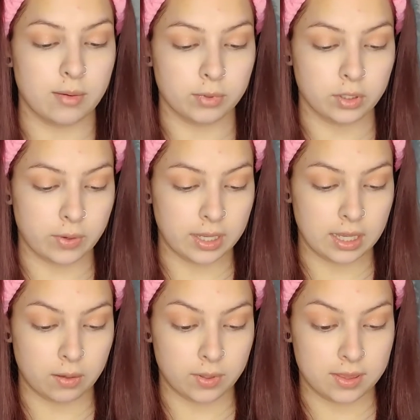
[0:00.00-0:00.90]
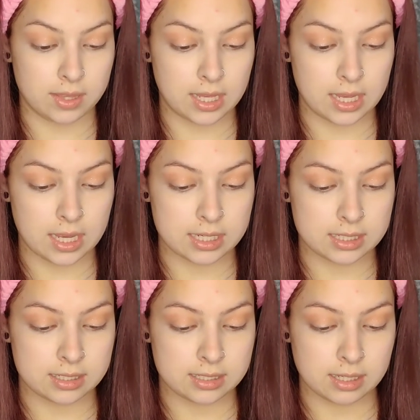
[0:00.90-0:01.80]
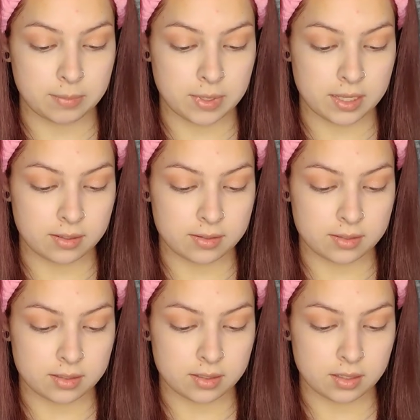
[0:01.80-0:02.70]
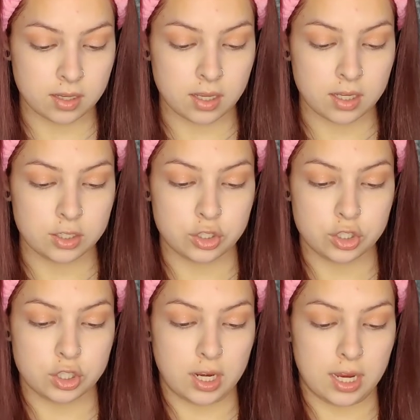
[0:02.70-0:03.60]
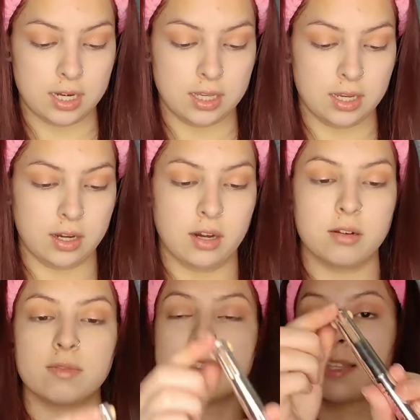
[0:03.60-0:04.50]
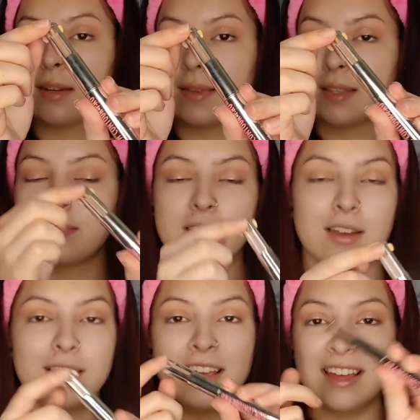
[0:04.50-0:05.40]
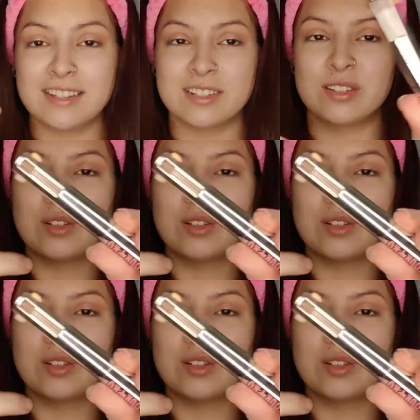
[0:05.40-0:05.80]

and we're going in with the deepest shade here. It's going to be this one here. This is